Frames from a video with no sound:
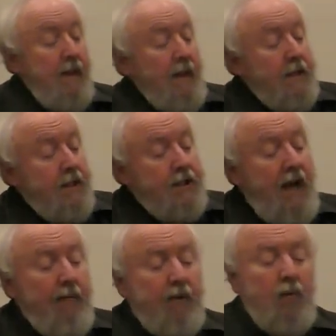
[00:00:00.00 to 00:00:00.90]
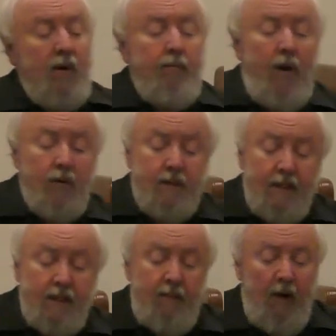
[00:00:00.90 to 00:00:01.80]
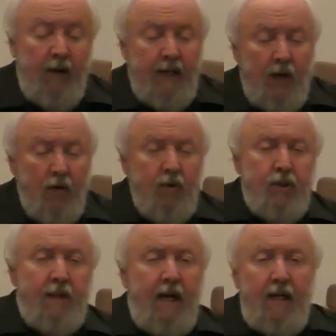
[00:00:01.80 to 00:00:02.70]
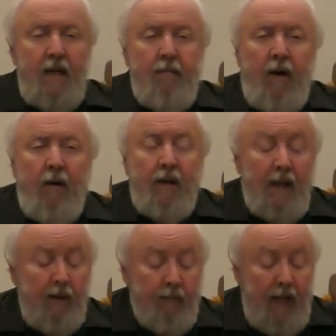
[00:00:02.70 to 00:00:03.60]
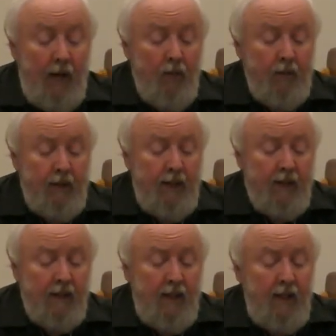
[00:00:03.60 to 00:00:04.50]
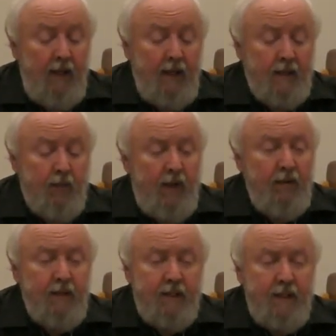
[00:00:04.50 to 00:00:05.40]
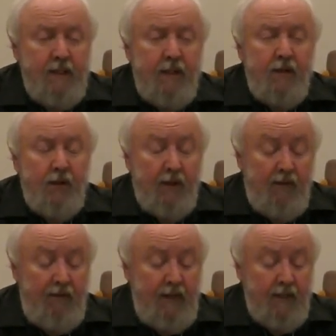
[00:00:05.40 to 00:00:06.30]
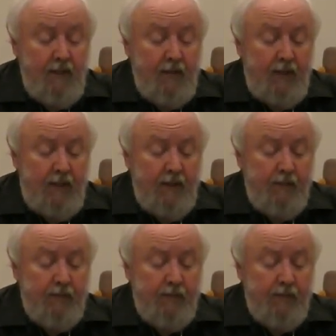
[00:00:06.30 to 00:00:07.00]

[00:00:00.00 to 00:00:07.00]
It's a chapter where Moses married a Cushite. He married a black woman, and his brother and sister took offense to it